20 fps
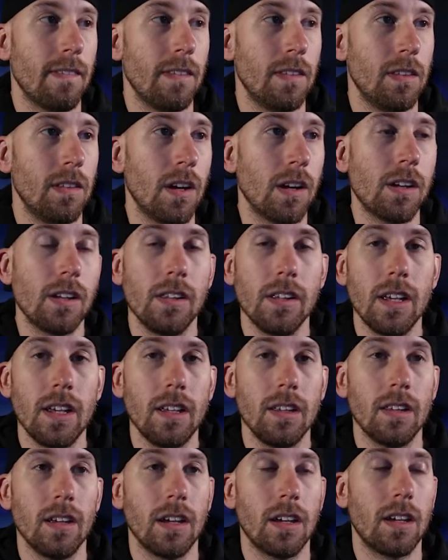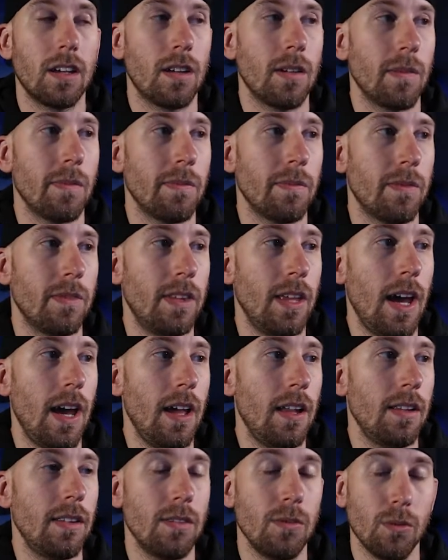luckily, like,
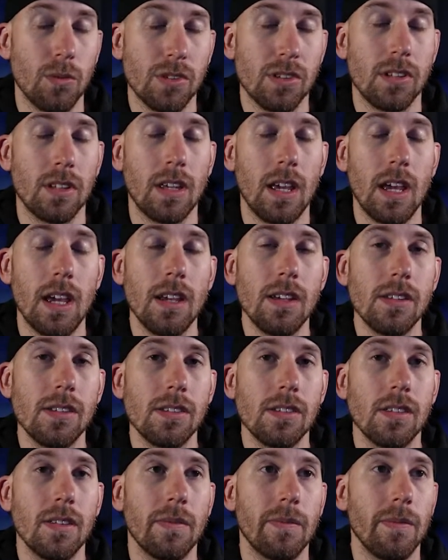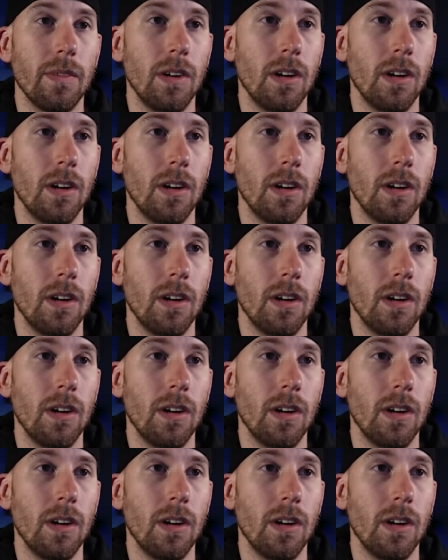that was the case,